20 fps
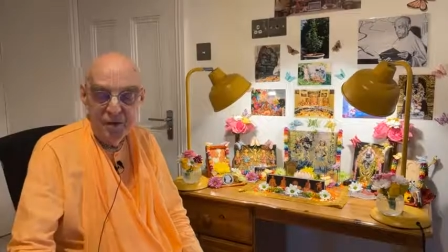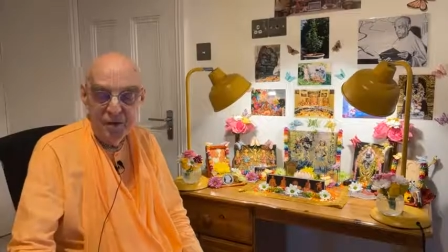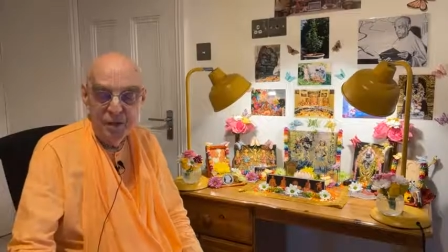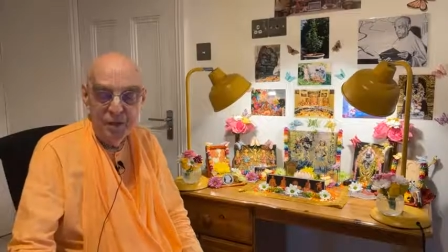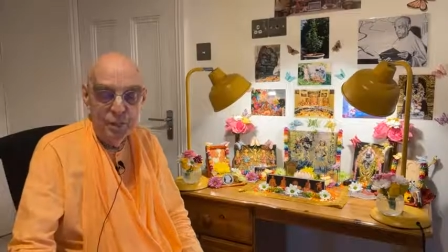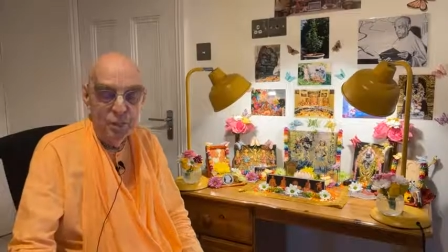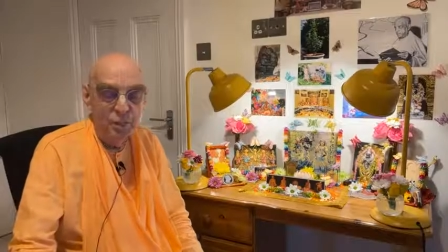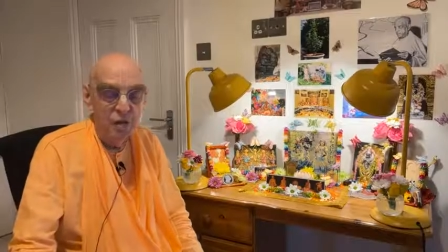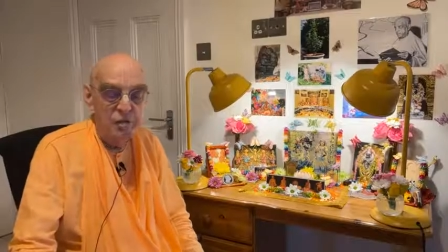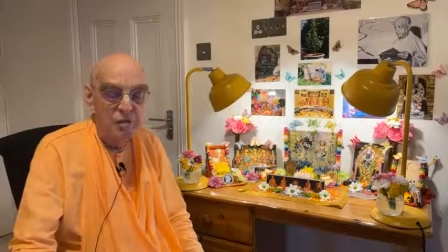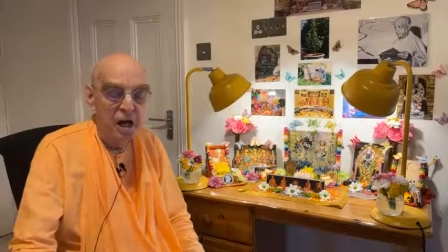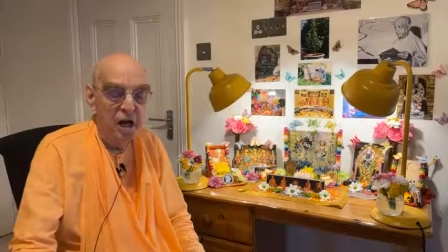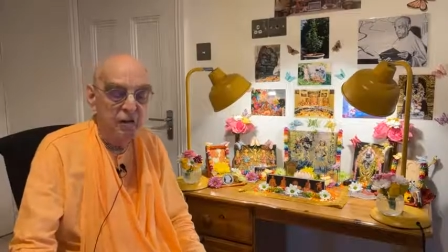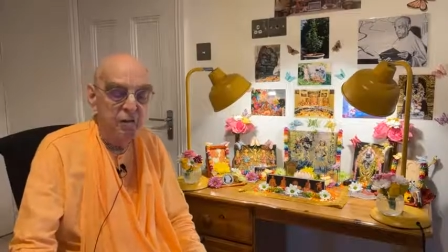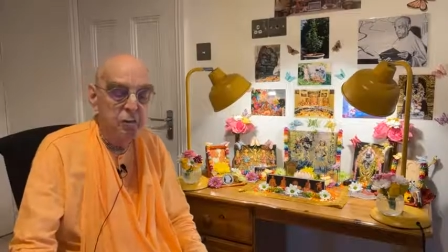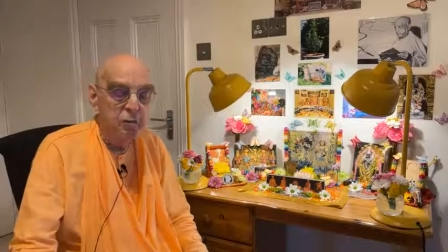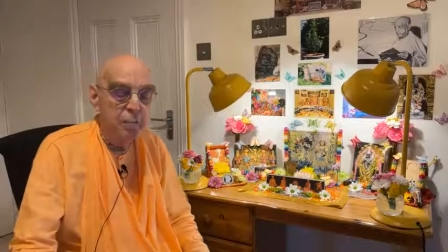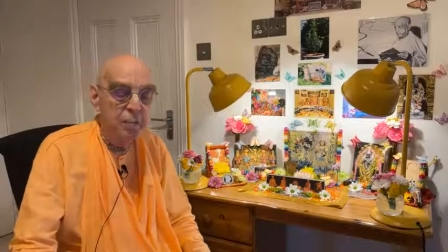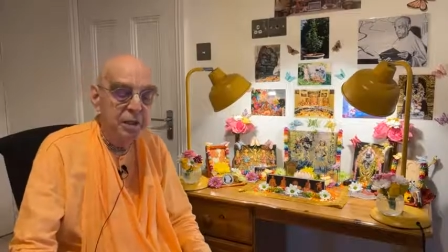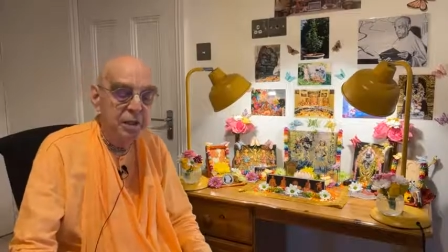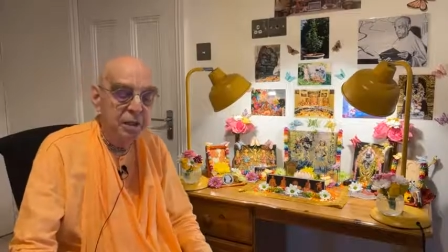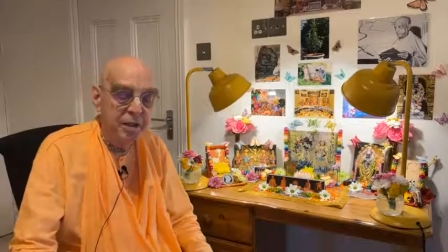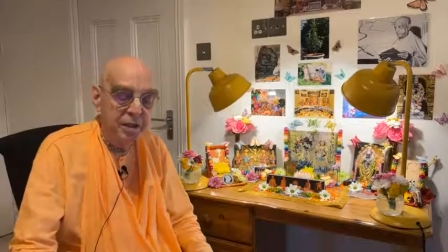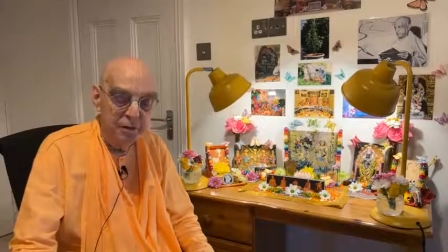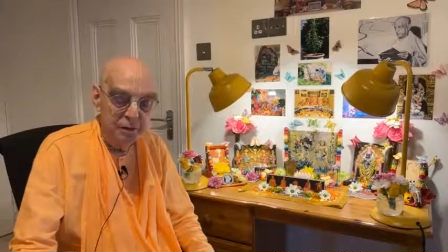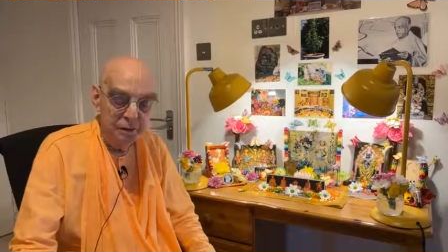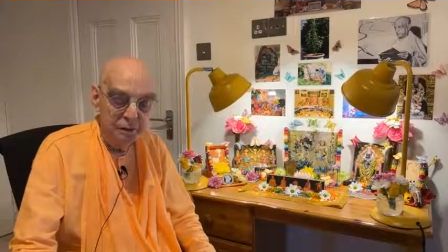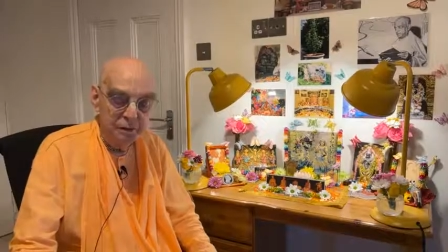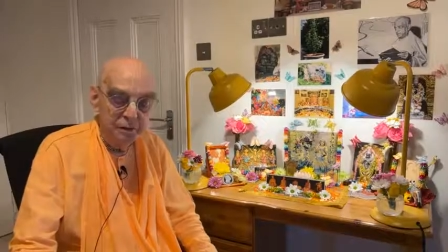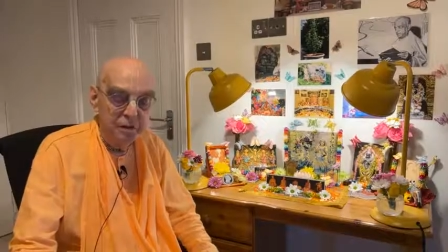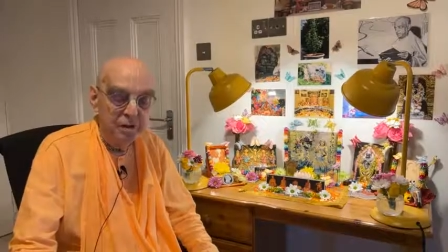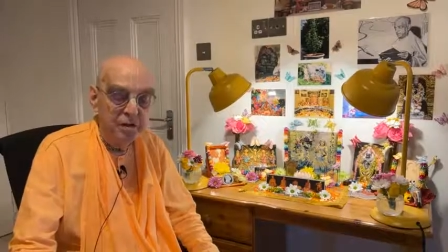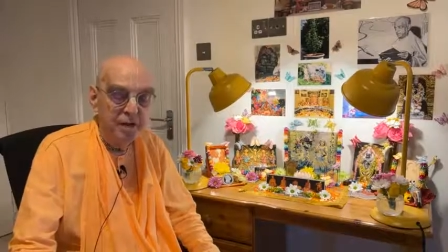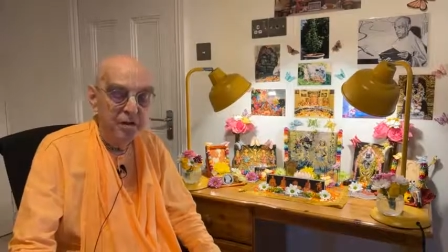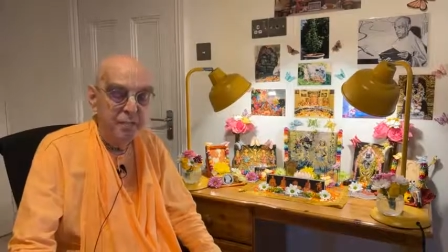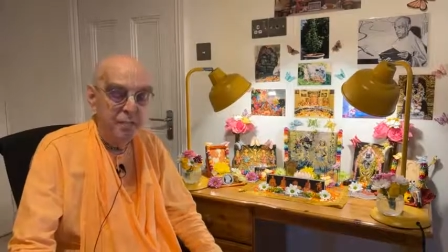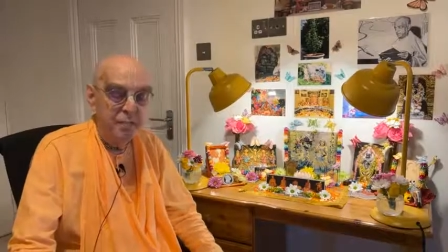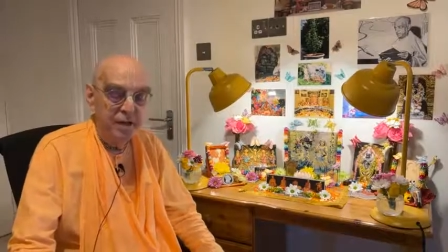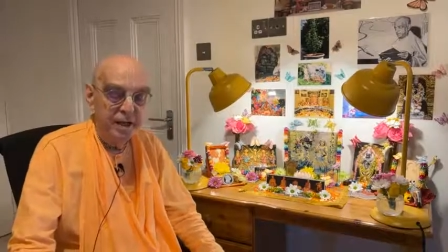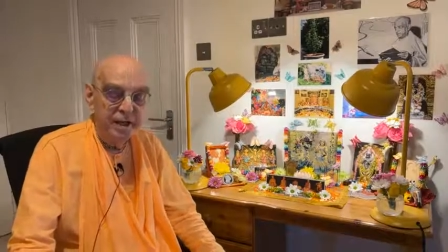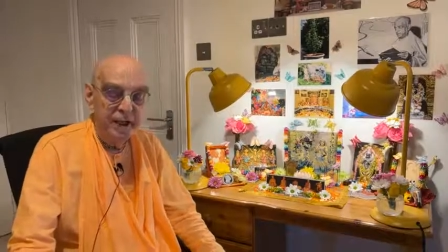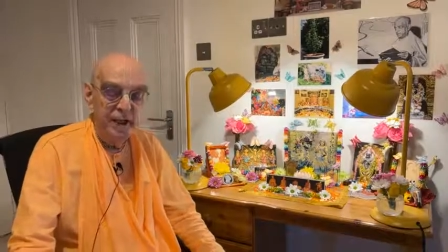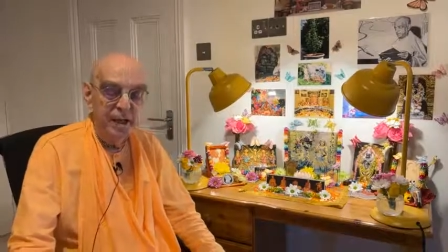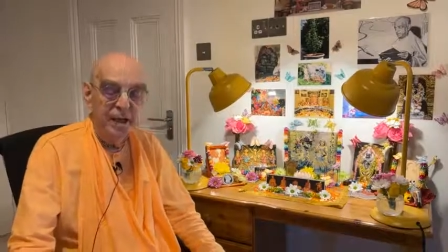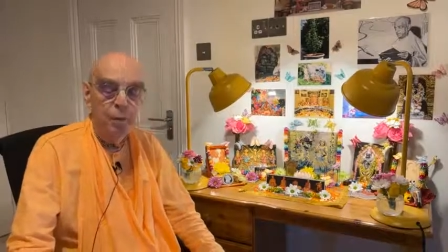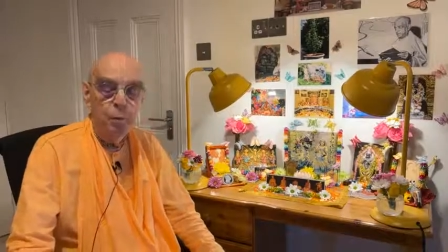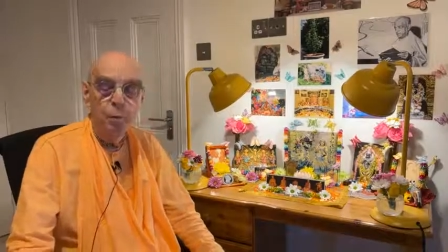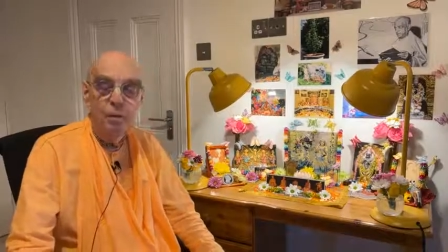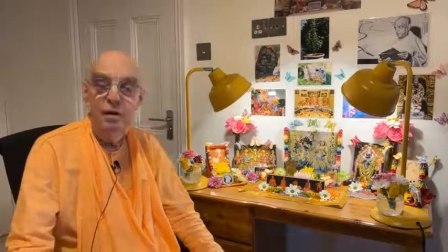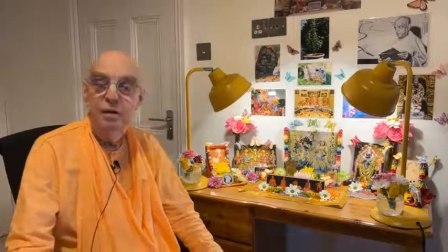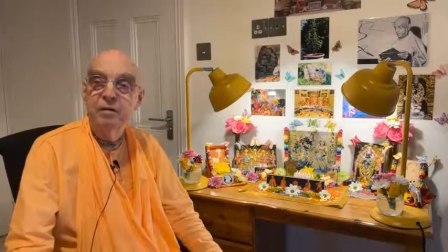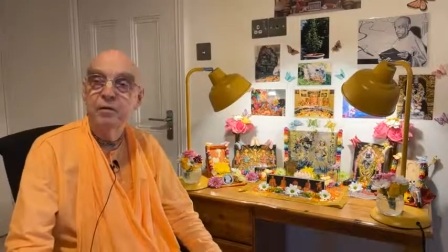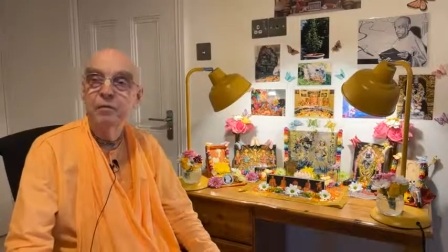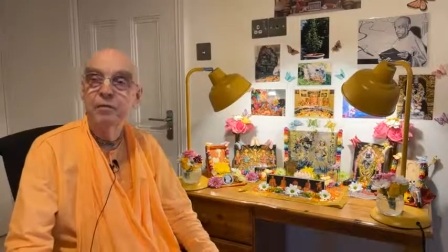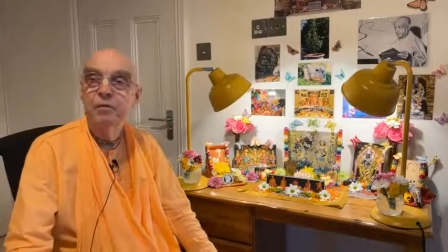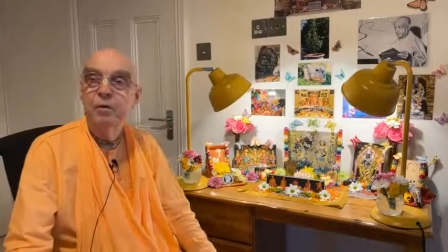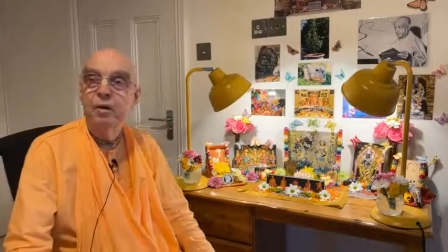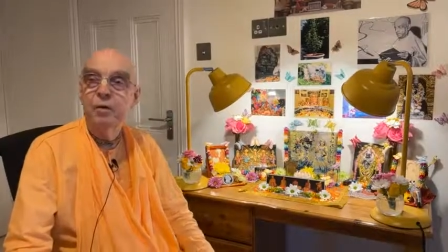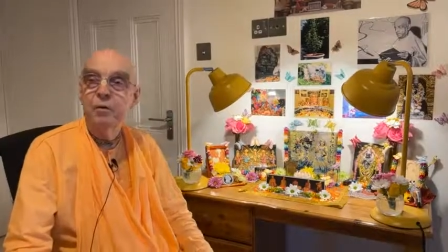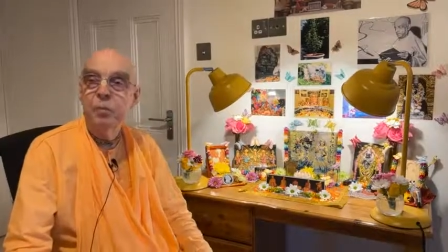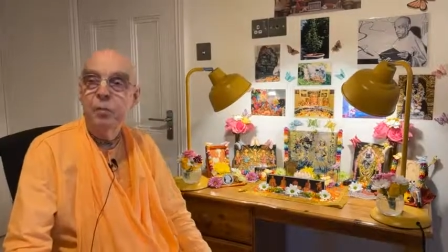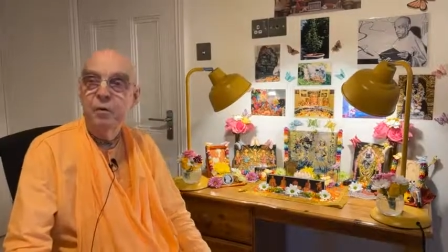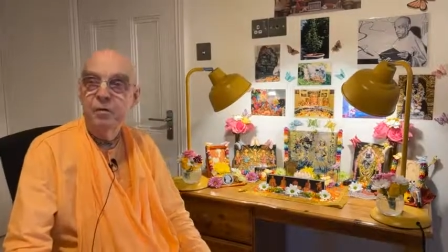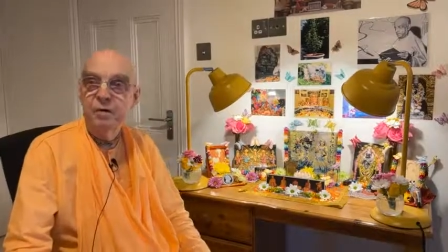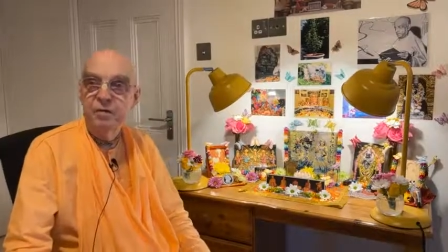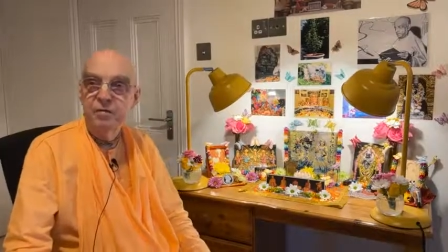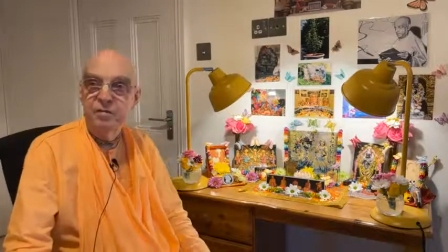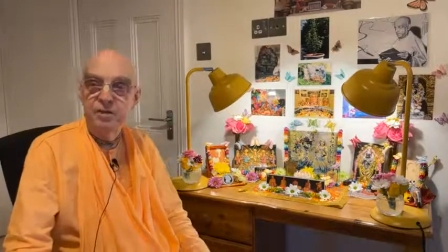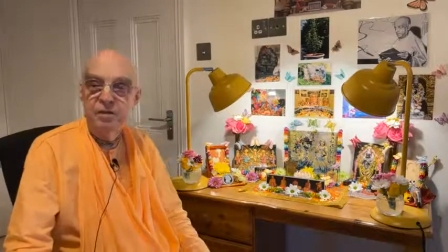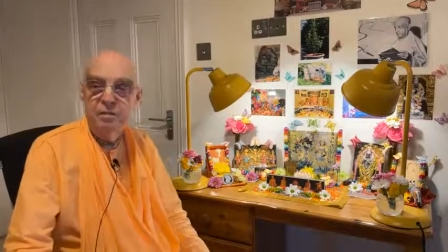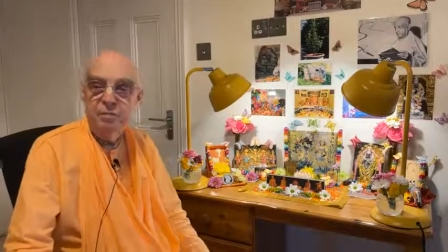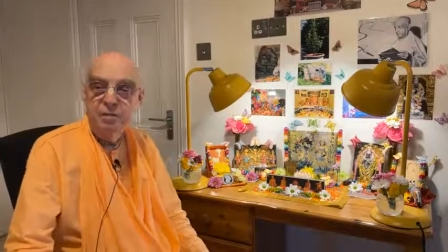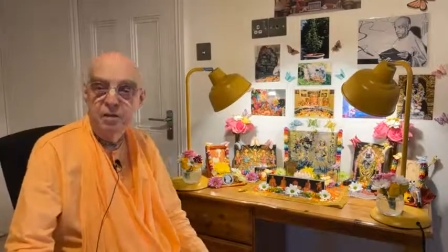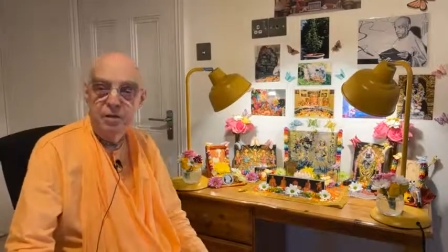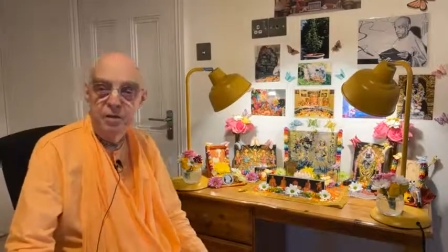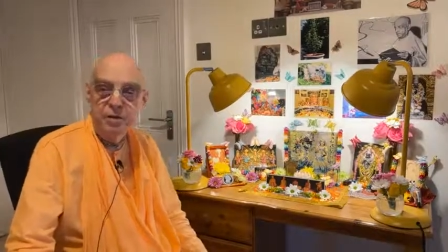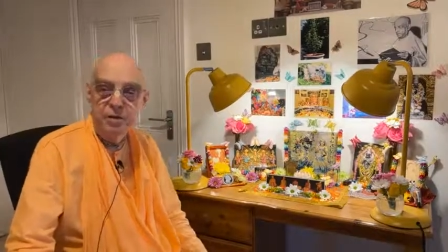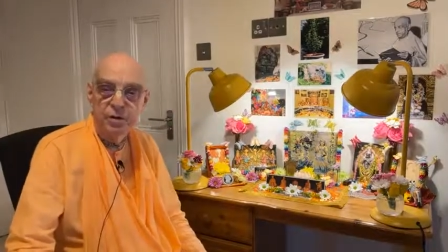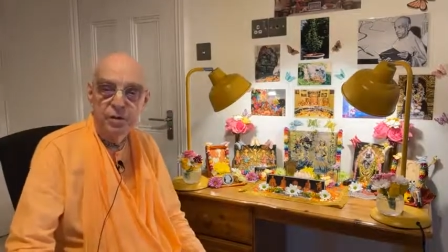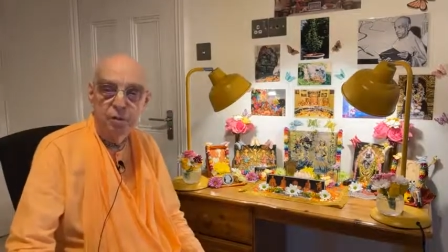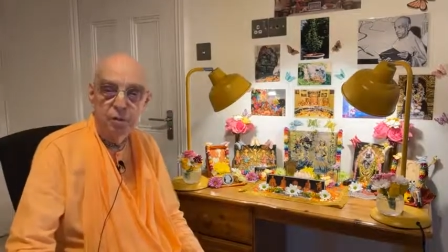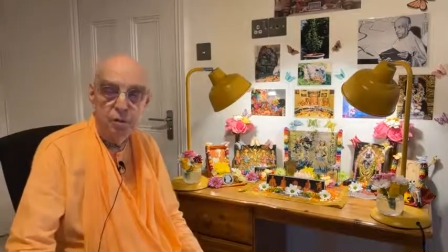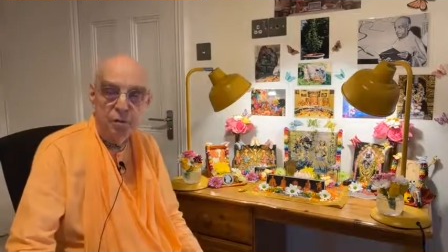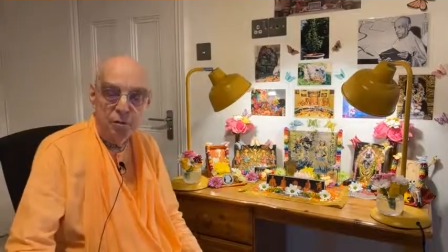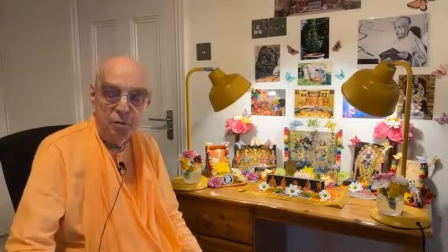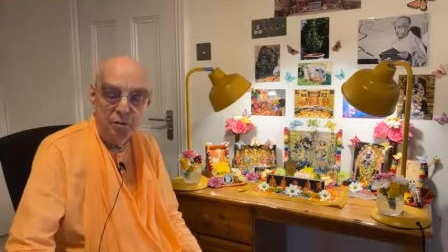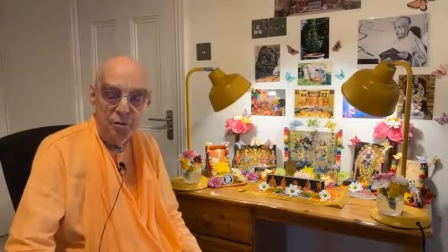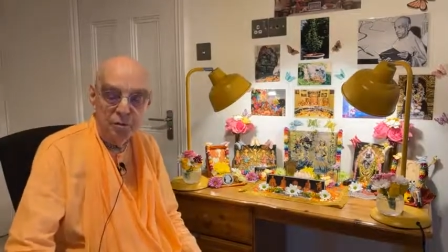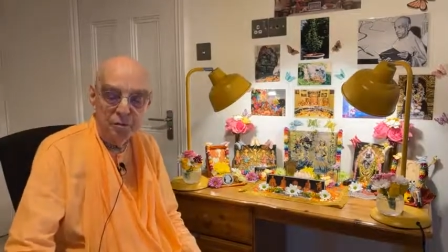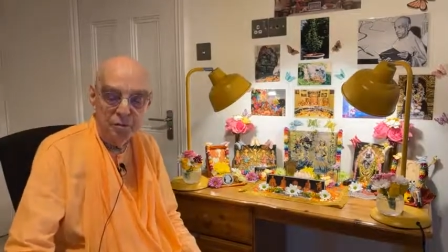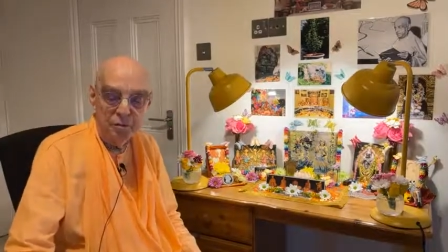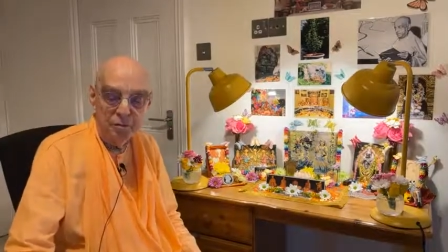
he was not to be killed by anyone within this material world.